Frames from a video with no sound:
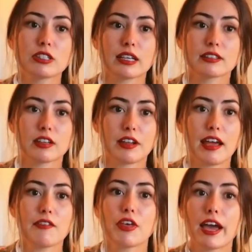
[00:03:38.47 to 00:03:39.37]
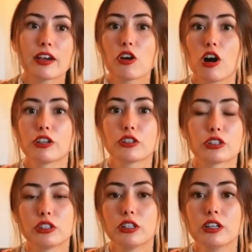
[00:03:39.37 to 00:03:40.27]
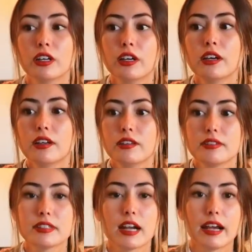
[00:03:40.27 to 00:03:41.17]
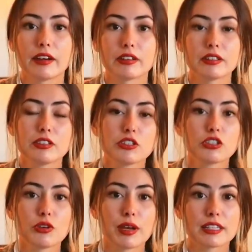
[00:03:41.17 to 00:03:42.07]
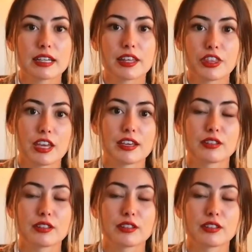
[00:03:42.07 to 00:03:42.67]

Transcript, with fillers: Like, it's gonna have that Gone Girl style to it, I think.